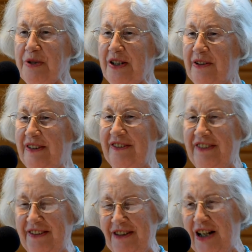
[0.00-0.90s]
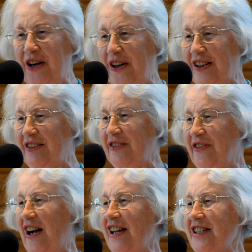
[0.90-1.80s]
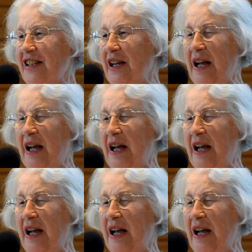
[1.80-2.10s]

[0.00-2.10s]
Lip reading: so we learned fast.